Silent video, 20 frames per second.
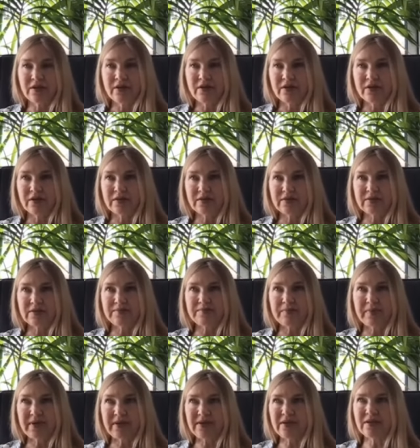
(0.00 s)
uh,
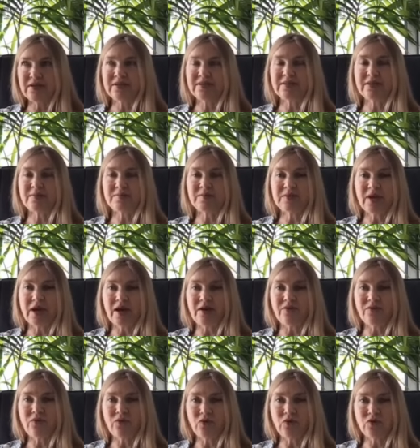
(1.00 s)
spending some
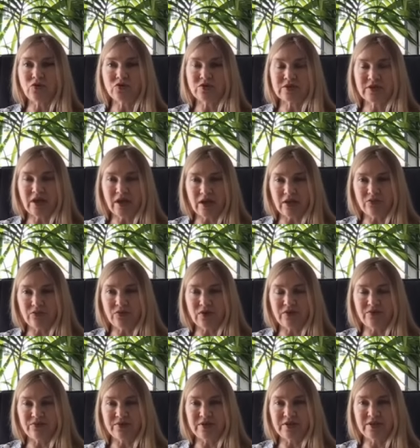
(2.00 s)
time for yourself
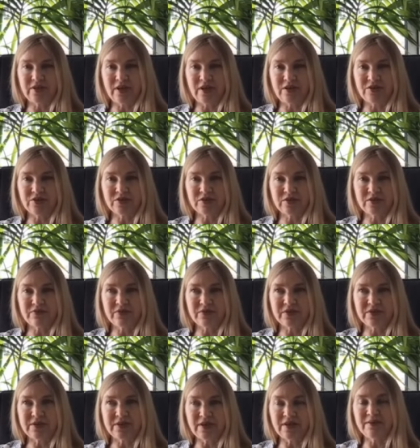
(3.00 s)
every day, just
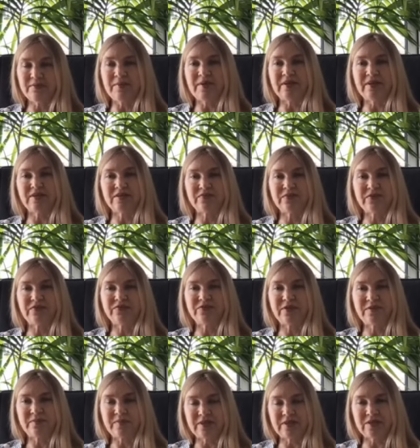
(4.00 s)
even ten minutes,
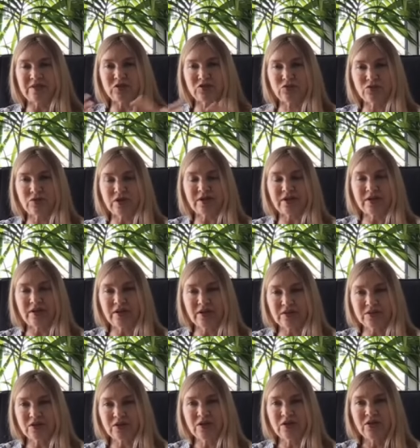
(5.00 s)
fifteen minutes to
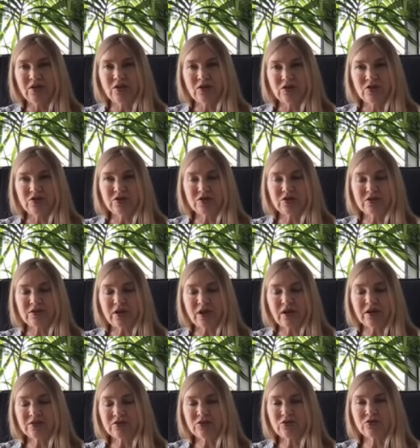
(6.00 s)
connect. Just
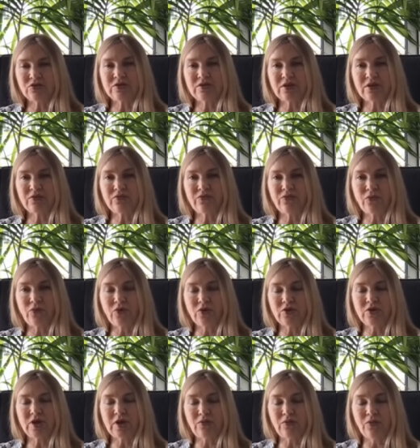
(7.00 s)
ask yourself
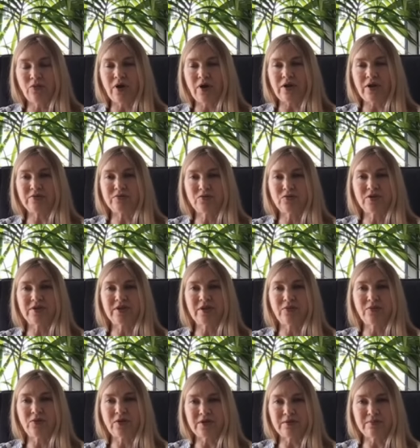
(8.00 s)
what I want, what I
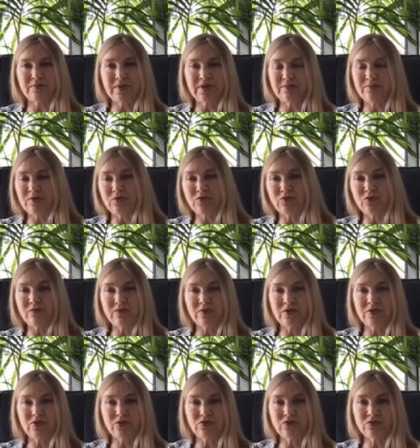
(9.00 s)
want, and maybe you
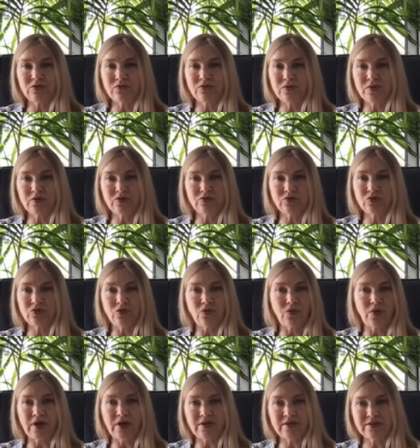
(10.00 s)
even not will not
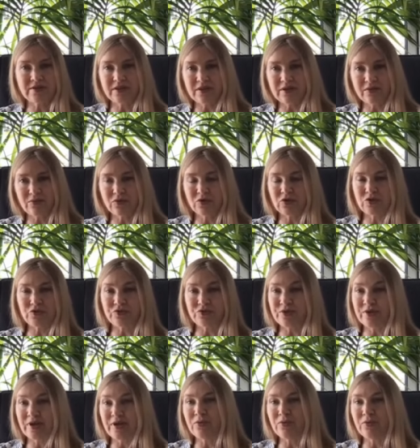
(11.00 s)
know answer what you really